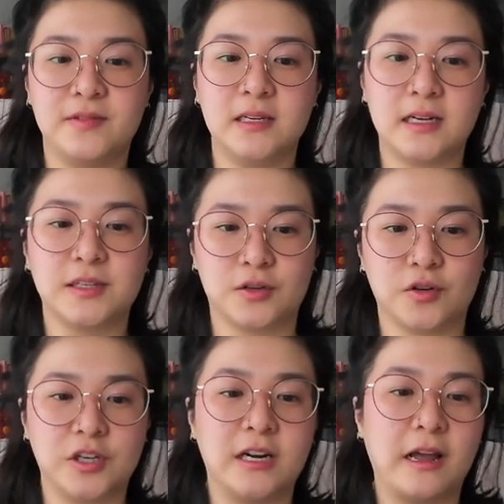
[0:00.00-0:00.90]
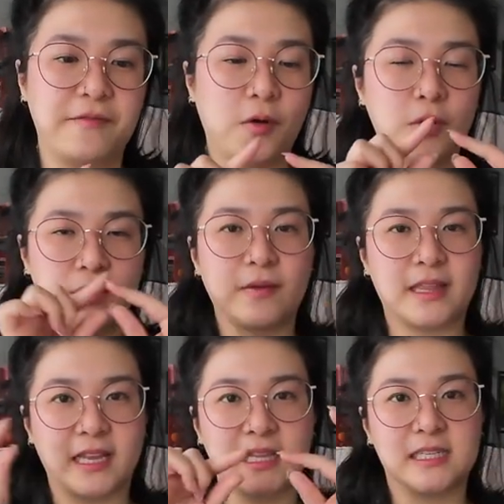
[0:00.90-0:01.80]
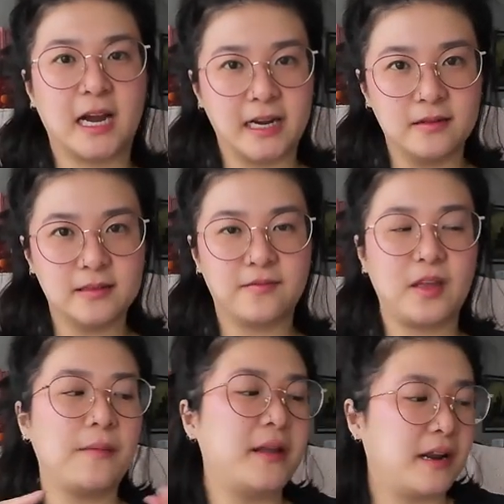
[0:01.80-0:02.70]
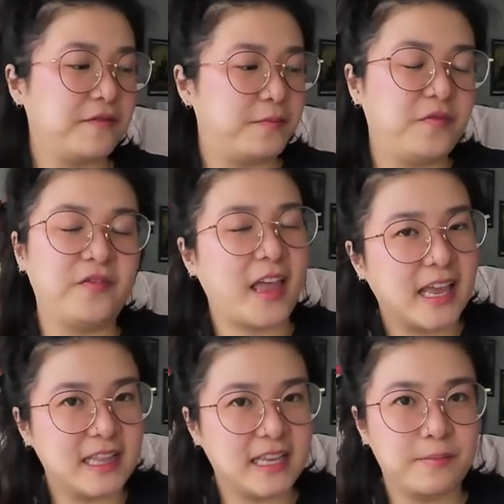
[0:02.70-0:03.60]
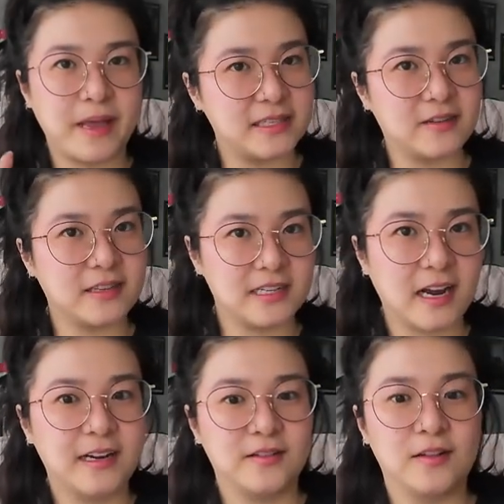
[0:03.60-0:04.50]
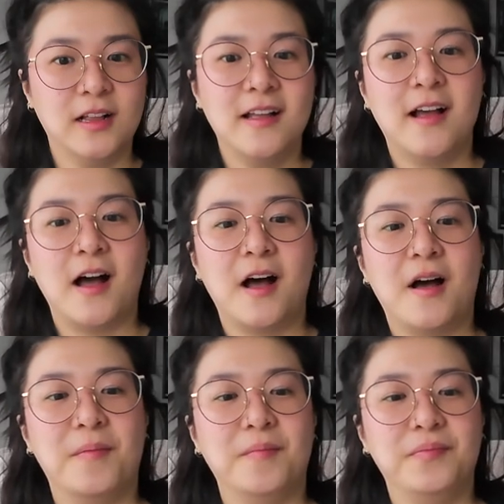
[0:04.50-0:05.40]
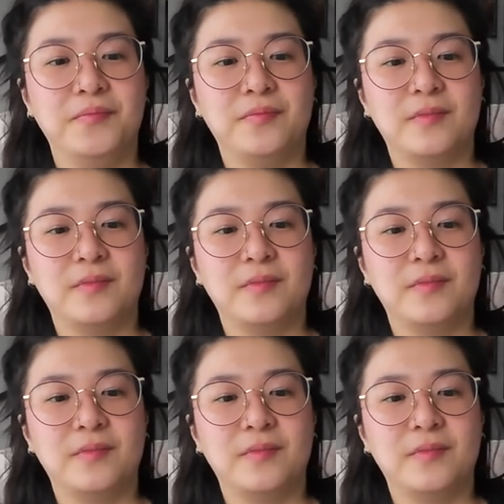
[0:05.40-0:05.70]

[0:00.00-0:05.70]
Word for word: done a search and I've only read like the titles of them and I've vaguely based on the title um